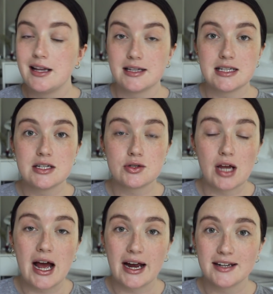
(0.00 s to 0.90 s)
This is
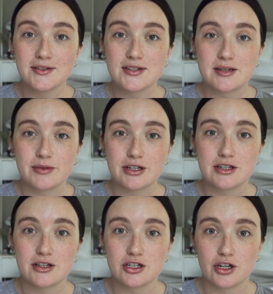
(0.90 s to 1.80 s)
kind of similar
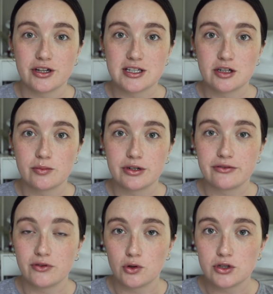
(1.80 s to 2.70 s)
to the Charlotte Tilbury
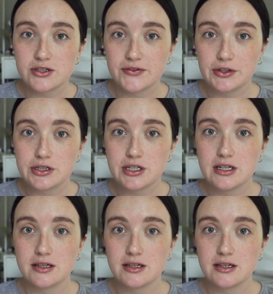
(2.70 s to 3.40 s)
Flawless filter